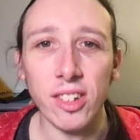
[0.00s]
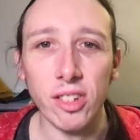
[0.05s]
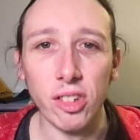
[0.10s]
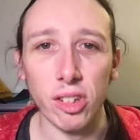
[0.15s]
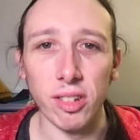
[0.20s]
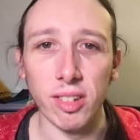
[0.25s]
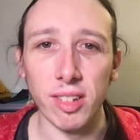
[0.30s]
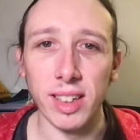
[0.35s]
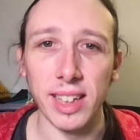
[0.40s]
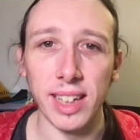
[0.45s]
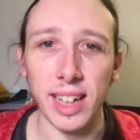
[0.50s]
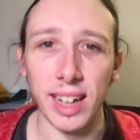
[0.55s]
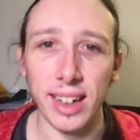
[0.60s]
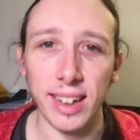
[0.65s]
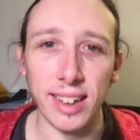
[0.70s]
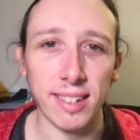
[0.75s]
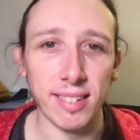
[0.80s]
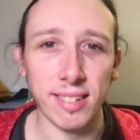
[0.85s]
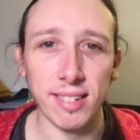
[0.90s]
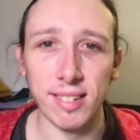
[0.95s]
just in
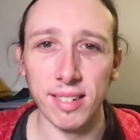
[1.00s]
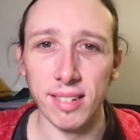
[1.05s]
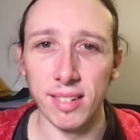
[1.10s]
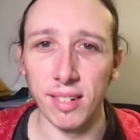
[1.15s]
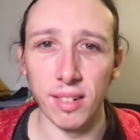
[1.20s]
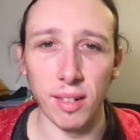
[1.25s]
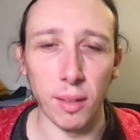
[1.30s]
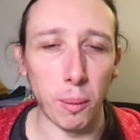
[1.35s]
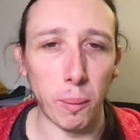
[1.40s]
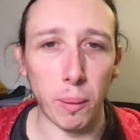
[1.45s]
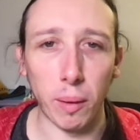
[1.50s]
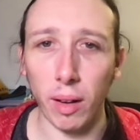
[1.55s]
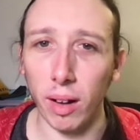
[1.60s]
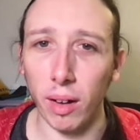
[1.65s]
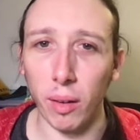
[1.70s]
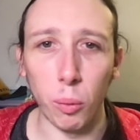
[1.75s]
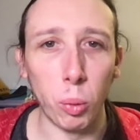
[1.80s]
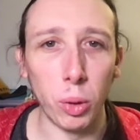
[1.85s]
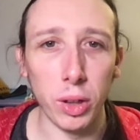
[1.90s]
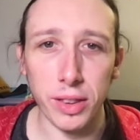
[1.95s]
case
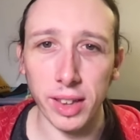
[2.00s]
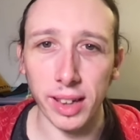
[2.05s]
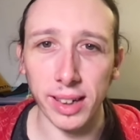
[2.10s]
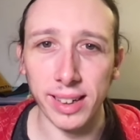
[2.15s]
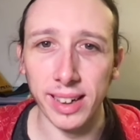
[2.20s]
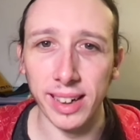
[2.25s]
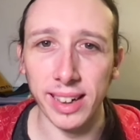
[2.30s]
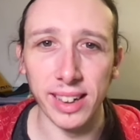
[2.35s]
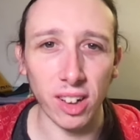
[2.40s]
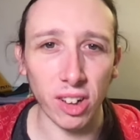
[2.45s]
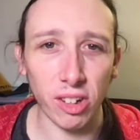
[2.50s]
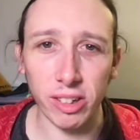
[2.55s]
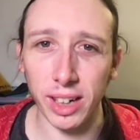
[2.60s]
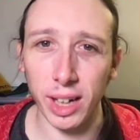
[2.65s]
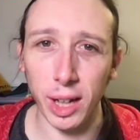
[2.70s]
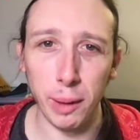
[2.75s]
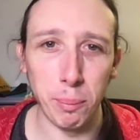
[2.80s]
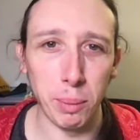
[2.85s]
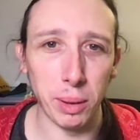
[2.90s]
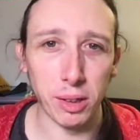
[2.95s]
we're thinking,
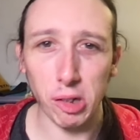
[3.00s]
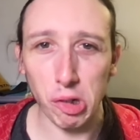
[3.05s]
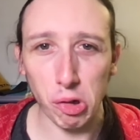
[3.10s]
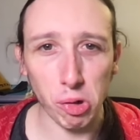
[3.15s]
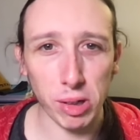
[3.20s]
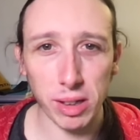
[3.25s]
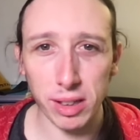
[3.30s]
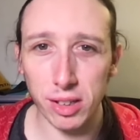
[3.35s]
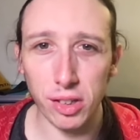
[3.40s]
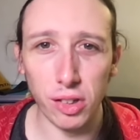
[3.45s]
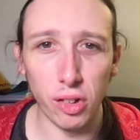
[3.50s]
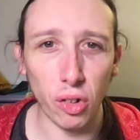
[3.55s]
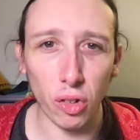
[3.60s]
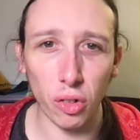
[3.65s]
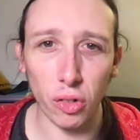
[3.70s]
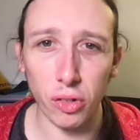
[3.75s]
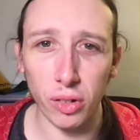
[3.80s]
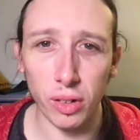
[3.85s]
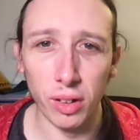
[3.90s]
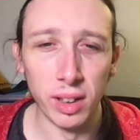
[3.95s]
okay, but Chris,
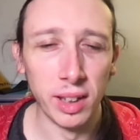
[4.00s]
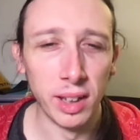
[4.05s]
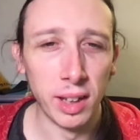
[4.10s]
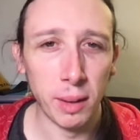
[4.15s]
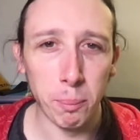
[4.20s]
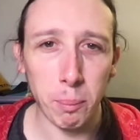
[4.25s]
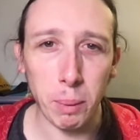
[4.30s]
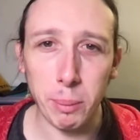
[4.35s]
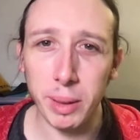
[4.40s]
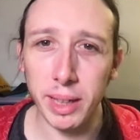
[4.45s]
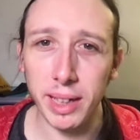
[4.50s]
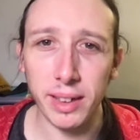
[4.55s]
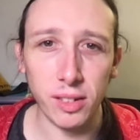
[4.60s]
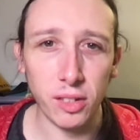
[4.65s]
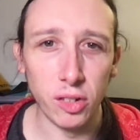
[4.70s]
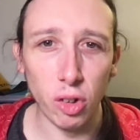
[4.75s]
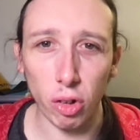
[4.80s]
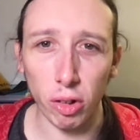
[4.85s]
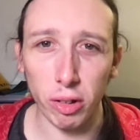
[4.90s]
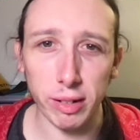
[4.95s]
you're maybe
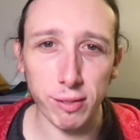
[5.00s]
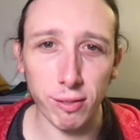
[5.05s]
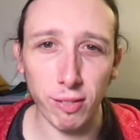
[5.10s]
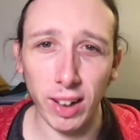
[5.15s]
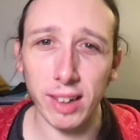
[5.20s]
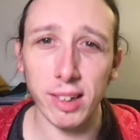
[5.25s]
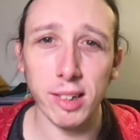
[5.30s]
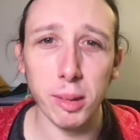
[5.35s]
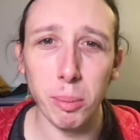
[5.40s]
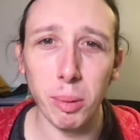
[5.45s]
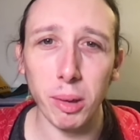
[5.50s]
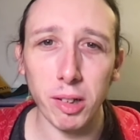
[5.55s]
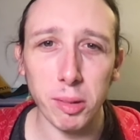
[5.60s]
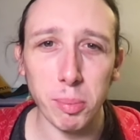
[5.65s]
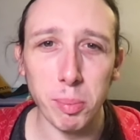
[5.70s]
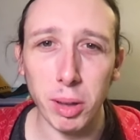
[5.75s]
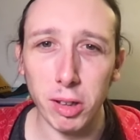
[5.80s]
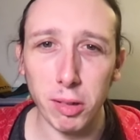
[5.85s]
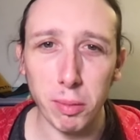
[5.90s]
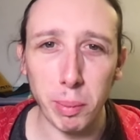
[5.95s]
not as flexible as
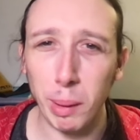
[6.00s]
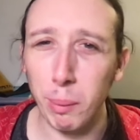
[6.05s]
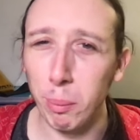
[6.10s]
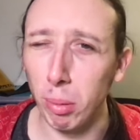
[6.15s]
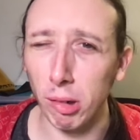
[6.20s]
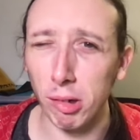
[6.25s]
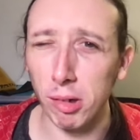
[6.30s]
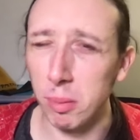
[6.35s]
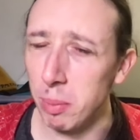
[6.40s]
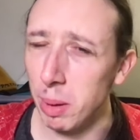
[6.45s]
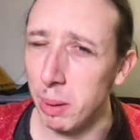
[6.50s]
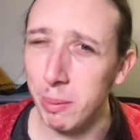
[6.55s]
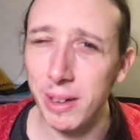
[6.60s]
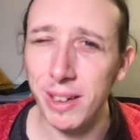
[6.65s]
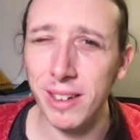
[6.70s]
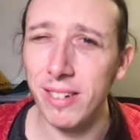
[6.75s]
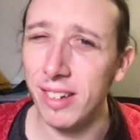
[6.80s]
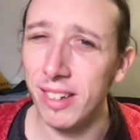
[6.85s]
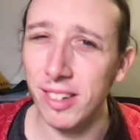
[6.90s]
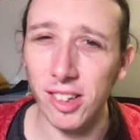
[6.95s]
most people, so maybe
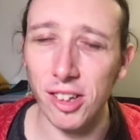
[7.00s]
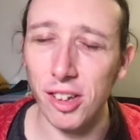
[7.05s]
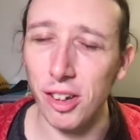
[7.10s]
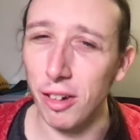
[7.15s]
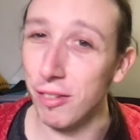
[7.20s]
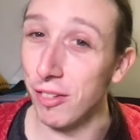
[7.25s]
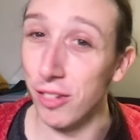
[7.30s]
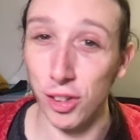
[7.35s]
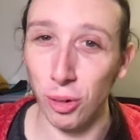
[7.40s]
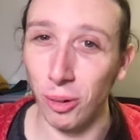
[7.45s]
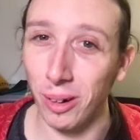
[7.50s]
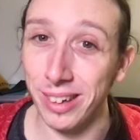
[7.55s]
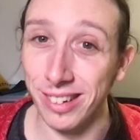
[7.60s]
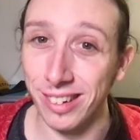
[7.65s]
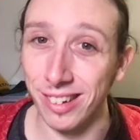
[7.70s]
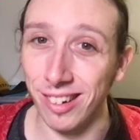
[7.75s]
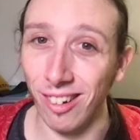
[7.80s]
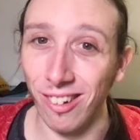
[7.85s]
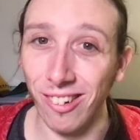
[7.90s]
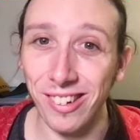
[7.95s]
you need to do it for twice
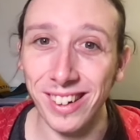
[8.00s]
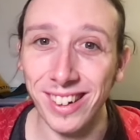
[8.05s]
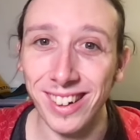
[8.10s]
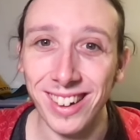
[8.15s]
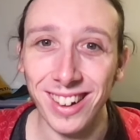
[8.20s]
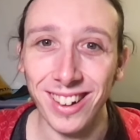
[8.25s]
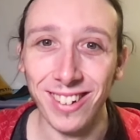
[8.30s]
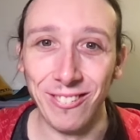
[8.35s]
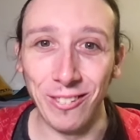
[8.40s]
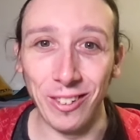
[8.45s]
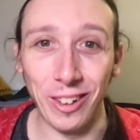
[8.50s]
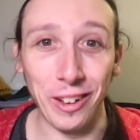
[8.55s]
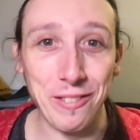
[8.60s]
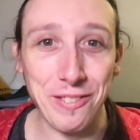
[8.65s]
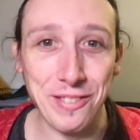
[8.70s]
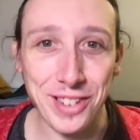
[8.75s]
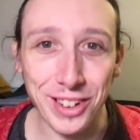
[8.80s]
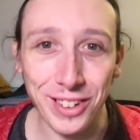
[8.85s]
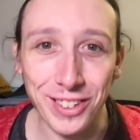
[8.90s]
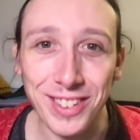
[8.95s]
as long. Well,
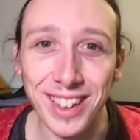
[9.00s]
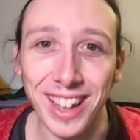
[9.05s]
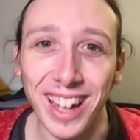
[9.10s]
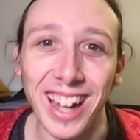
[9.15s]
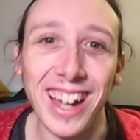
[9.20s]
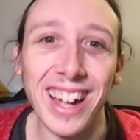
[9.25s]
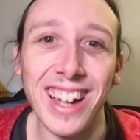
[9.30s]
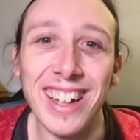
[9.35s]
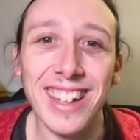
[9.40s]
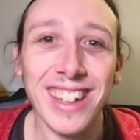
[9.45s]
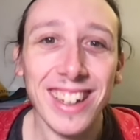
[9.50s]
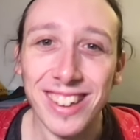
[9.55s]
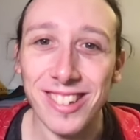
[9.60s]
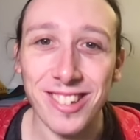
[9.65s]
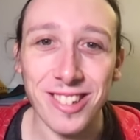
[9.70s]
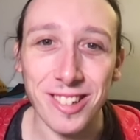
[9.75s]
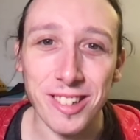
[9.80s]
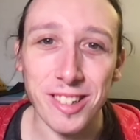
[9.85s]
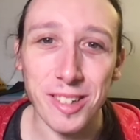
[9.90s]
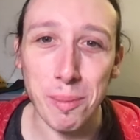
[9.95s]
I've done that
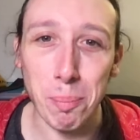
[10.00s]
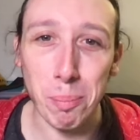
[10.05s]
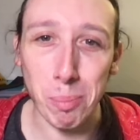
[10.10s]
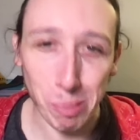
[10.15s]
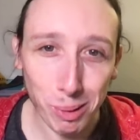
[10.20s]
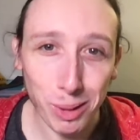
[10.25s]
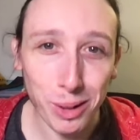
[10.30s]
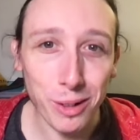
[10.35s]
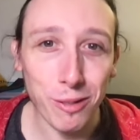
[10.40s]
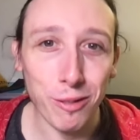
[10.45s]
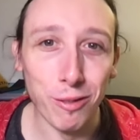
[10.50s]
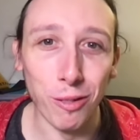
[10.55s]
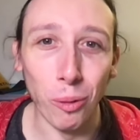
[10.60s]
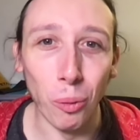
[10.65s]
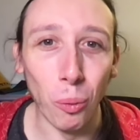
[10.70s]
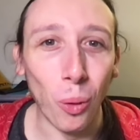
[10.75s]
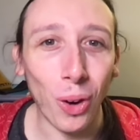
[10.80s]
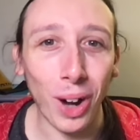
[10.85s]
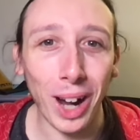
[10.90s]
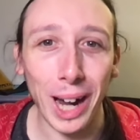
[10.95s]
just to prove
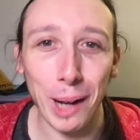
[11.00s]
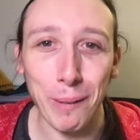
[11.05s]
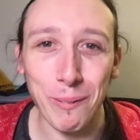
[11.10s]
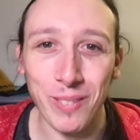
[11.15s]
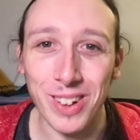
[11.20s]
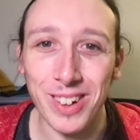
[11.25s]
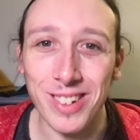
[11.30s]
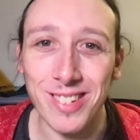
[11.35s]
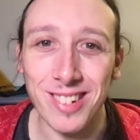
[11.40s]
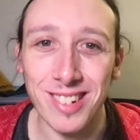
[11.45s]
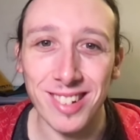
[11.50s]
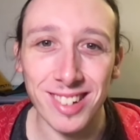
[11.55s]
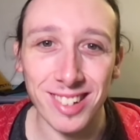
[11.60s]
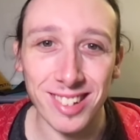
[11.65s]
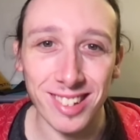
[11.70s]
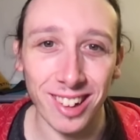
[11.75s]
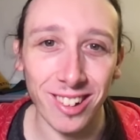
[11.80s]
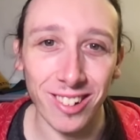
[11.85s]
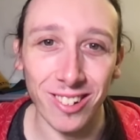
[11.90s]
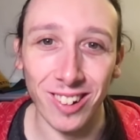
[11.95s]
what happens,
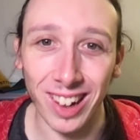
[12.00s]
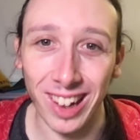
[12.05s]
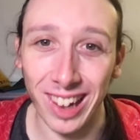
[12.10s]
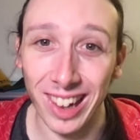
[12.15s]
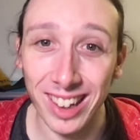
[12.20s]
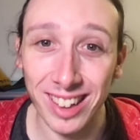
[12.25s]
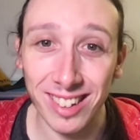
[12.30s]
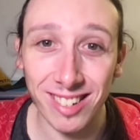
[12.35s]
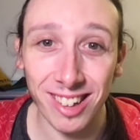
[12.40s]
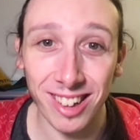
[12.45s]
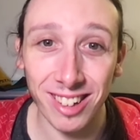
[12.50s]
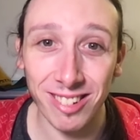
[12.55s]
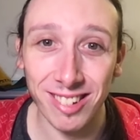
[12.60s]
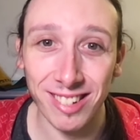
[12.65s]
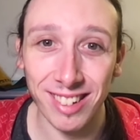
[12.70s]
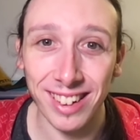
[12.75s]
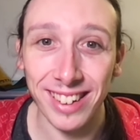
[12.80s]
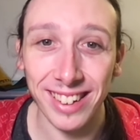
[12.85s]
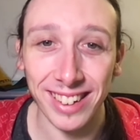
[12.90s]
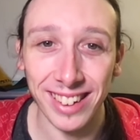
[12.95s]
so let's go
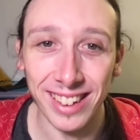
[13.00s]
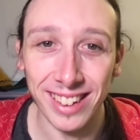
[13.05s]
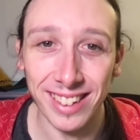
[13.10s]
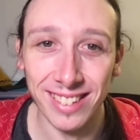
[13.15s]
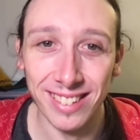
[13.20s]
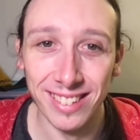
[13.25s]
see.